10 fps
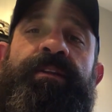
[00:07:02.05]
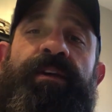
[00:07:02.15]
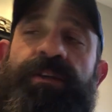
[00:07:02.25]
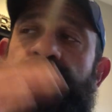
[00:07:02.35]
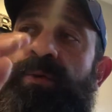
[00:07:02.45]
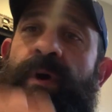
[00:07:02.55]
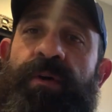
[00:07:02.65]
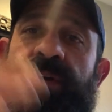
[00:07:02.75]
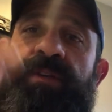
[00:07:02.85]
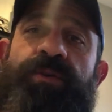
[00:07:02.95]
that you
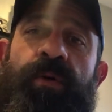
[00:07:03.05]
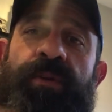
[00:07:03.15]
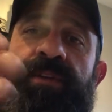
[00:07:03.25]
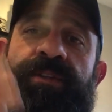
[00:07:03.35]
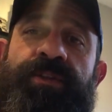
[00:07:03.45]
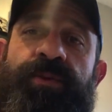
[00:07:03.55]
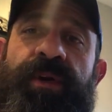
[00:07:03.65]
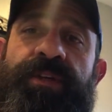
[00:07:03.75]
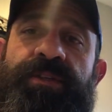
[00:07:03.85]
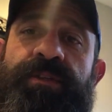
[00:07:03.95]
are in control of these
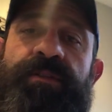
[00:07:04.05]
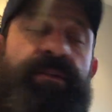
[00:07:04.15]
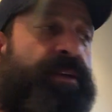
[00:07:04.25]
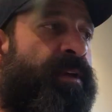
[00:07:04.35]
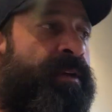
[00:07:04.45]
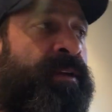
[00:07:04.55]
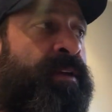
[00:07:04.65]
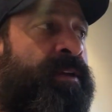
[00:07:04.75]
situations, and